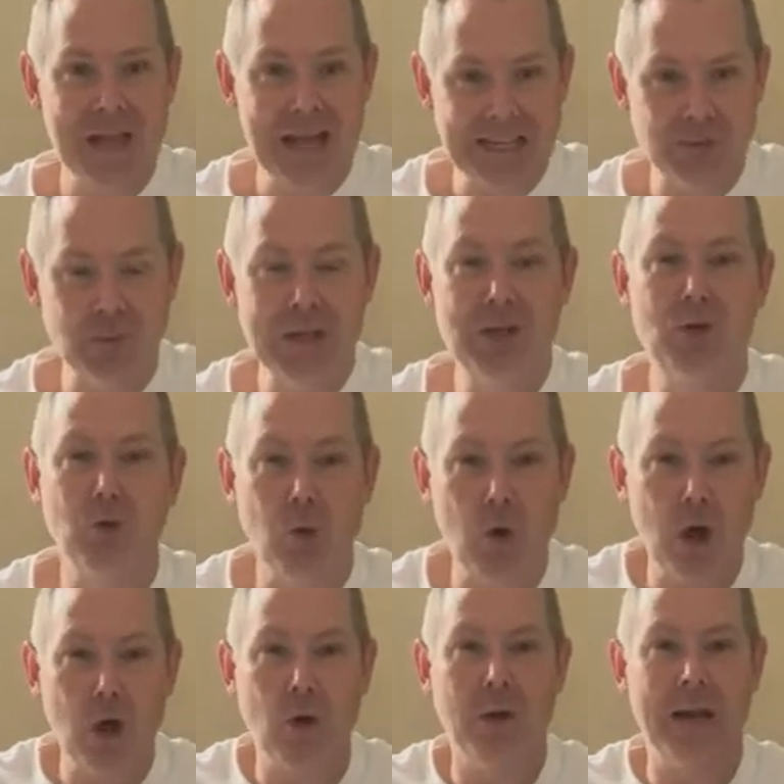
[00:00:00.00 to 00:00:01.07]
As we
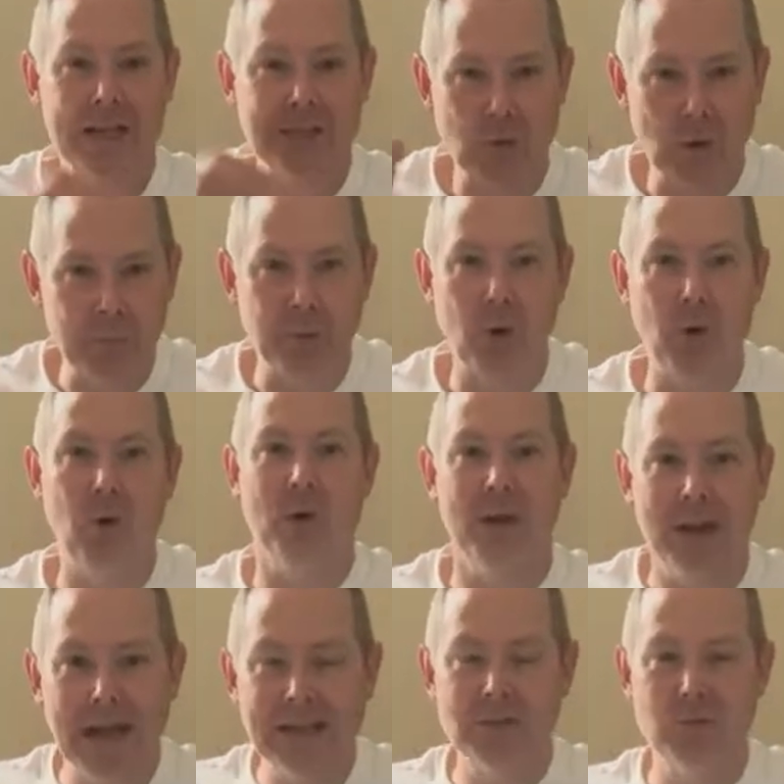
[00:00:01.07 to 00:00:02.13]
grow and as we're
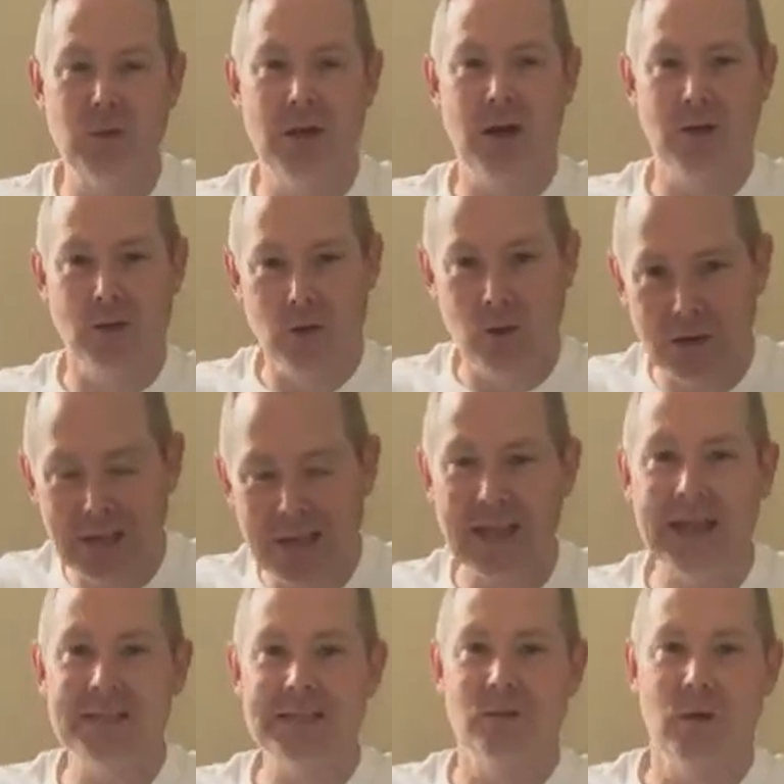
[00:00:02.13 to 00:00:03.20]
pulling, as we are little
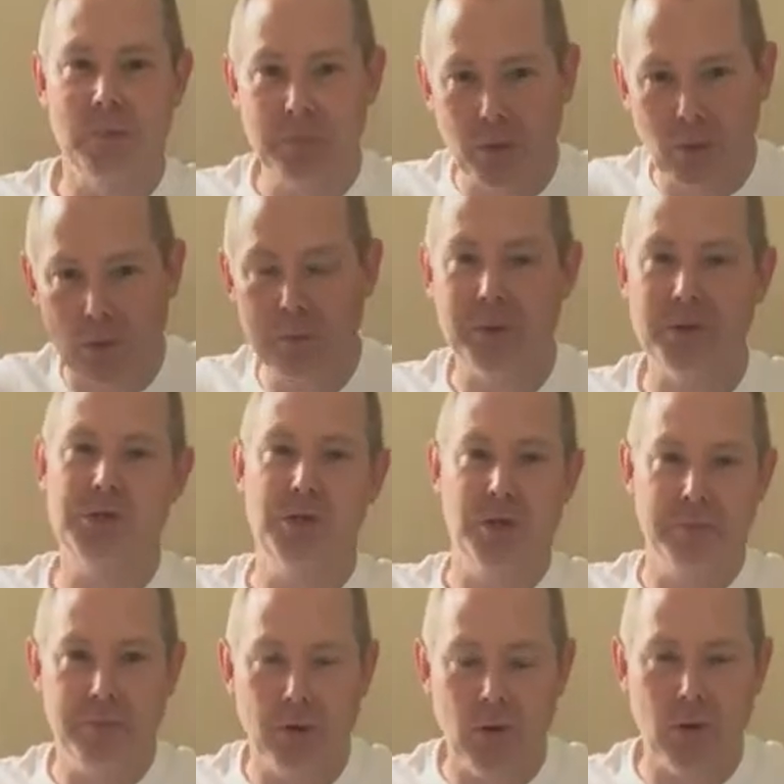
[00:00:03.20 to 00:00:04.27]
kids and we're pulling, pushing
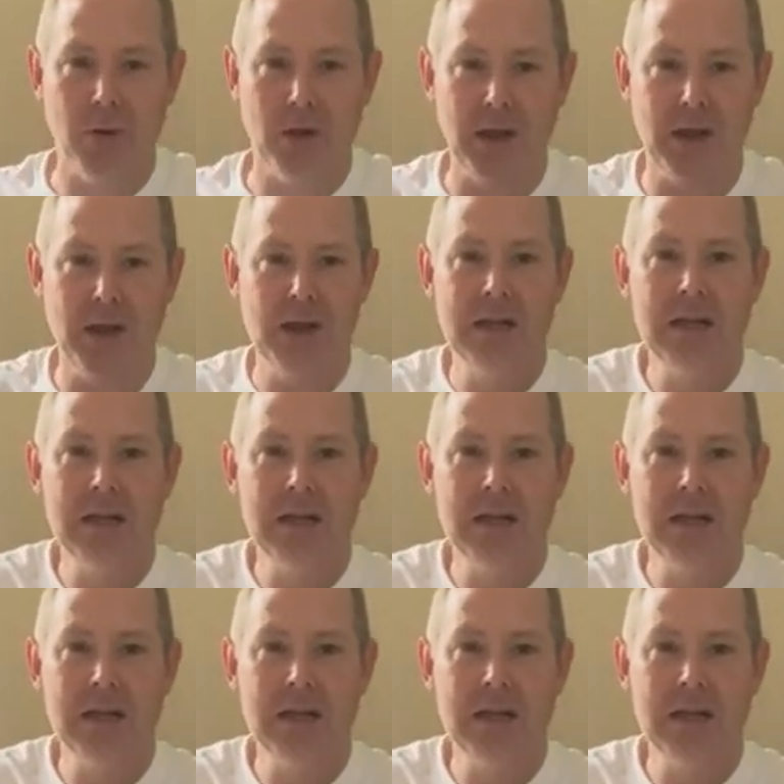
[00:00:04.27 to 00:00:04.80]
and pulling,